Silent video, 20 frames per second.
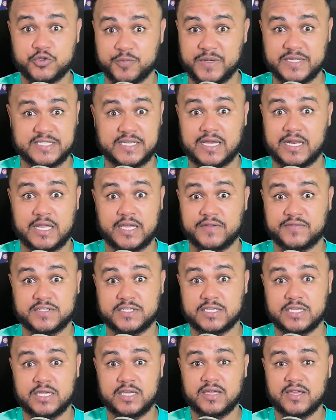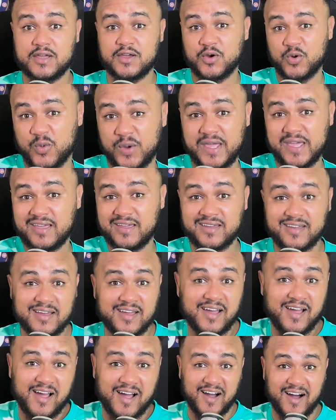Patala FC. We
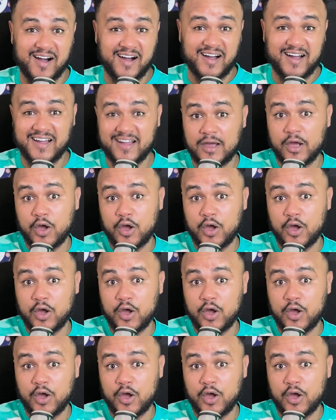are